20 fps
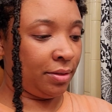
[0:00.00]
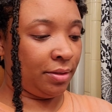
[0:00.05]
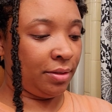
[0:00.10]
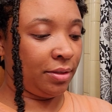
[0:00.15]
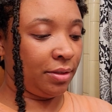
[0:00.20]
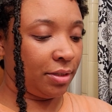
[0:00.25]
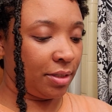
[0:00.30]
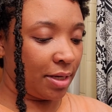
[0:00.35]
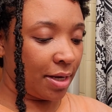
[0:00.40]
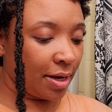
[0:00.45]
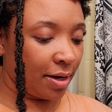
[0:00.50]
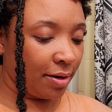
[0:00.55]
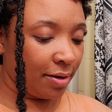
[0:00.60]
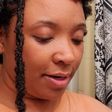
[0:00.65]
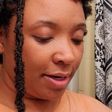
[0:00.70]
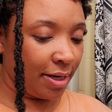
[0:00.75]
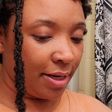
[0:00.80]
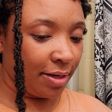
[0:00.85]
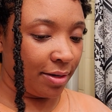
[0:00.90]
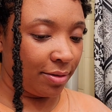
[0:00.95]
She got her
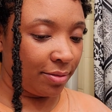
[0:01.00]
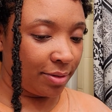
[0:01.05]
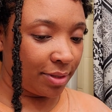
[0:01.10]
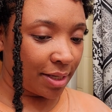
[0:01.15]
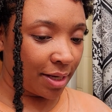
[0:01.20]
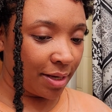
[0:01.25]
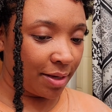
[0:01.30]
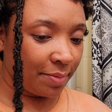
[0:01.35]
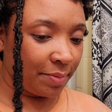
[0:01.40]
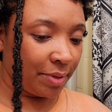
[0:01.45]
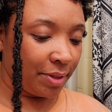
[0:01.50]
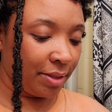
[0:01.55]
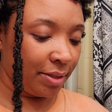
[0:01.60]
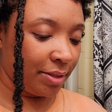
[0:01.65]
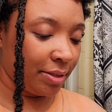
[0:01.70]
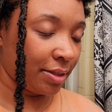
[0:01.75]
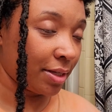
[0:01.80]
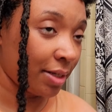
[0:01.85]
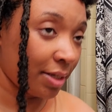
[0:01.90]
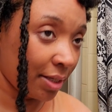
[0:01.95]
hand on Simon.
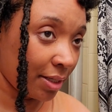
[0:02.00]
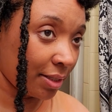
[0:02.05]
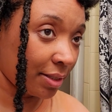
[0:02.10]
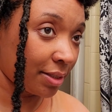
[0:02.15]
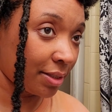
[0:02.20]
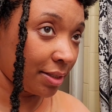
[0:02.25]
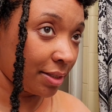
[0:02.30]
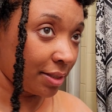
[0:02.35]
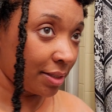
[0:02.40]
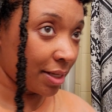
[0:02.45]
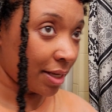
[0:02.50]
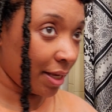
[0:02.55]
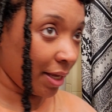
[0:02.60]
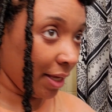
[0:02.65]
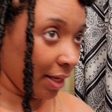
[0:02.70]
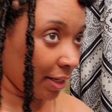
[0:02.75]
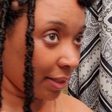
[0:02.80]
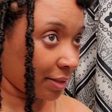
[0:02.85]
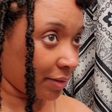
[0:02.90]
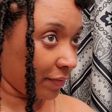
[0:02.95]
Now, Dennis is the
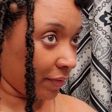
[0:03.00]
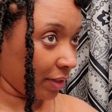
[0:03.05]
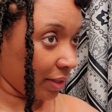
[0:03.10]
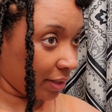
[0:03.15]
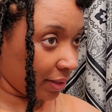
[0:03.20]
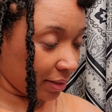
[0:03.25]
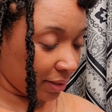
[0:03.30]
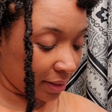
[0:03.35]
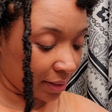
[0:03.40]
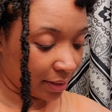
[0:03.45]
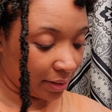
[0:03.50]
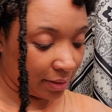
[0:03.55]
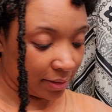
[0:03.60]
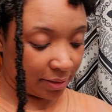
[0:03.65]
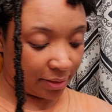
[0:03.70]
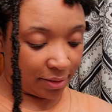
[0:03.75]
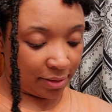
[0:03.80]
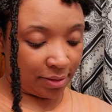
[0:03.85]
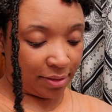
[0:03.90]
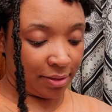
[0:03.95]
ex-fiance.
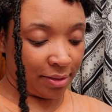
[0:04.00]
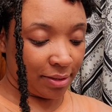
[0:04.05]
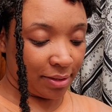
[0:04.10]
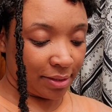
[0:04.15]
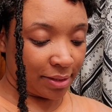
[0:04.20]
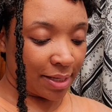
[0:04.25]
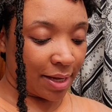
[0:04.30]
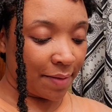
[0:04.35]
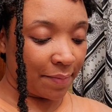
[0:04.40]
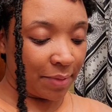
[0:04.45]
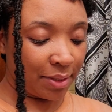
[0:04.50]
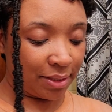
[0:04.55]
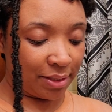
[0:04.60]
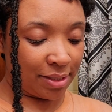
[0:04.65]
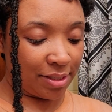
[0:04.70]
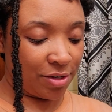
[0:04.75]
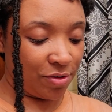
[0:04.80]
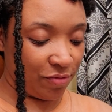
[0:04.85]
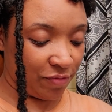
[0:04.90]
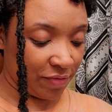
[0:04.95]
Simon is the
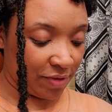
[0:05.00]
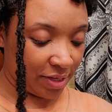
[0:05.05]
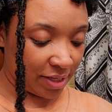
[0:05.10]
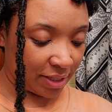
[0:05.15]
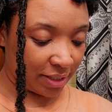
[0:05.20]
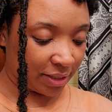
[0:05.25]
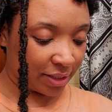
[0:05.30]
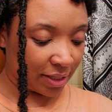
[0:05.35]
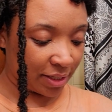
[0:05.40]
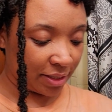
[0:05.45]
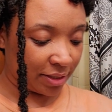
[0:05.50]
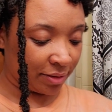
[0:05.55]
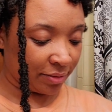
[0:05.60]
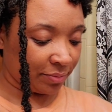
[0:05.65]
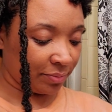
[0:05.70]
new fiance.